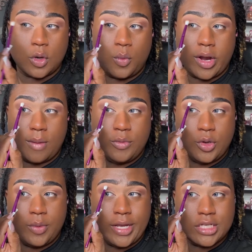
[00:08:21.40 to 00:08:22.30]
what I'm
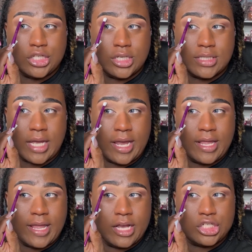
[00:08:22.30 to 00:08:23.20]
doing is just
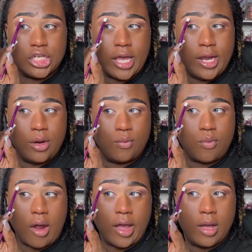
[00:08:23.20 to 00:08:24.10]
taking that shade
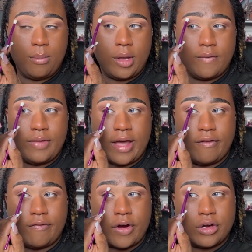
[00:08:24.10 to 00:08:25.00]
right above
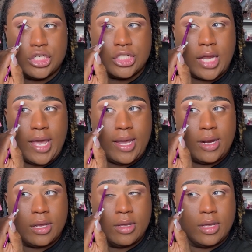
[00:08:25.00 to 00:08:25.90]
that first
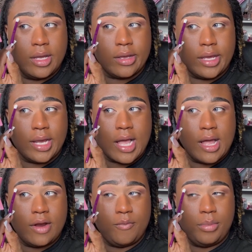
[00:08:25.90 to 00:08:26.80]
shade and
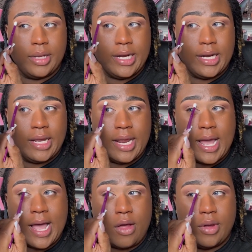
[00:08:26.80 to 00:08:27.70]
kind of blending it
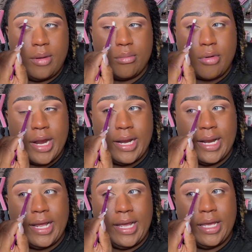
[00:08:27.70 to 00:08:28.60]
out and bringing
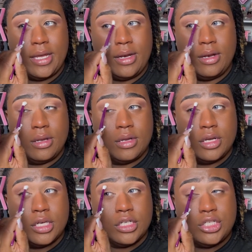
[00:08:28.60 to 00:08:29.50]
it in.
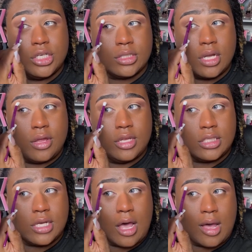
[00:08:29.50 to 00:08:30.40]
Just on the
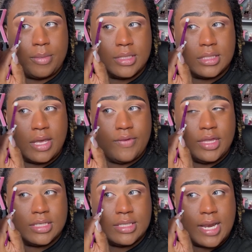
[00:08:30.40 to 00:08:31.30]
top, it's giving
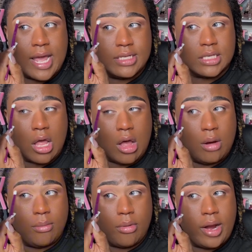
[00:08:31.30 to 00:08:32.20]
this nice
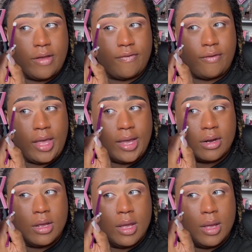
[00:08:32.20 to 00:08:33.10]
ombre effect.
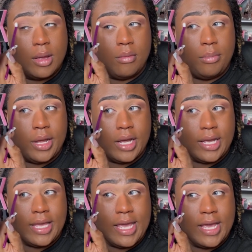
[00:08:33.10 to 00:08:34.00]
But
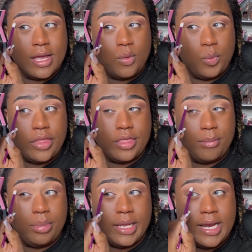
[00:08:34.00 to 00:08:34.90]
again, with the
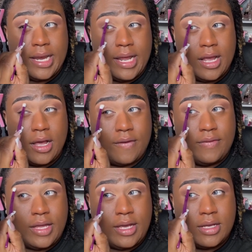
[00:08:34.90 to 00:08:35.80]
blending
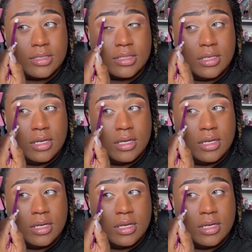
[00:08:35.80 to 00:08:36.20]
of these,